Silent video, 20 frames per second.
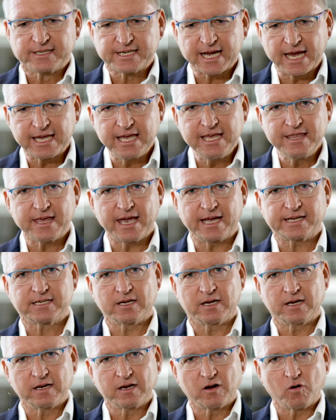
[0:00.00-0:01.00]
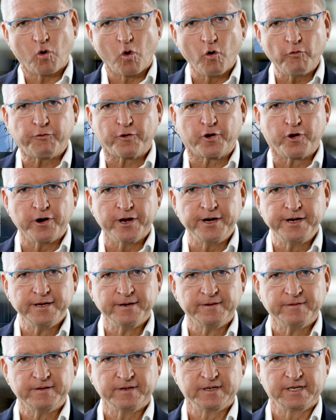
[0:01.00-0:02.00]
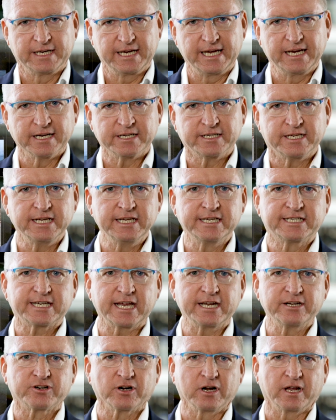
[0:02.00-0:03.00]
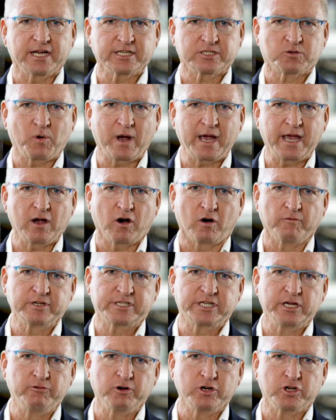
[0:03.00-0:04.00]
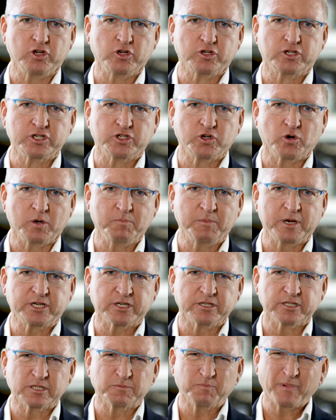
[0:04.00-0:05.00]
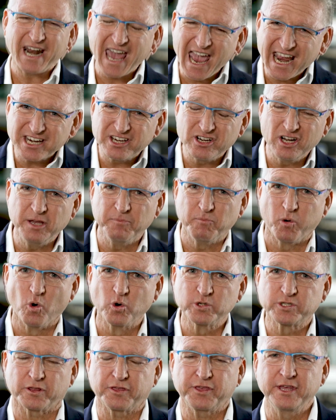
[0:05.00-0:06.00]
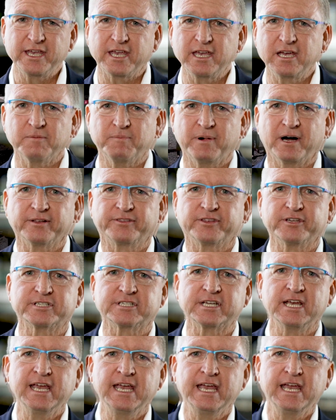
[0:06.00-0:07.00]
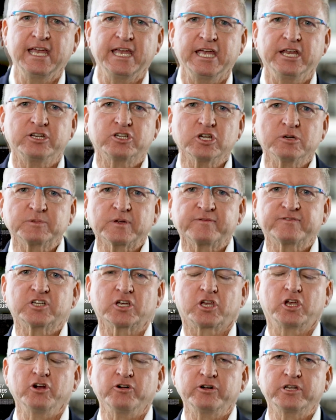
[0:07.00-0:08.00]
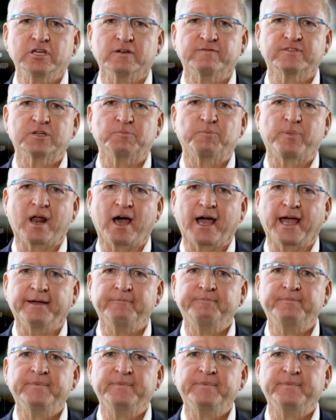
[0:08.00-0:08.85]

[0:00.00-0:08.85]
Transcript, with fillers: Taking that off-grid in a decentralized way obviously reduces your emissions, but actually boards are thinking about this in terms of security of supply.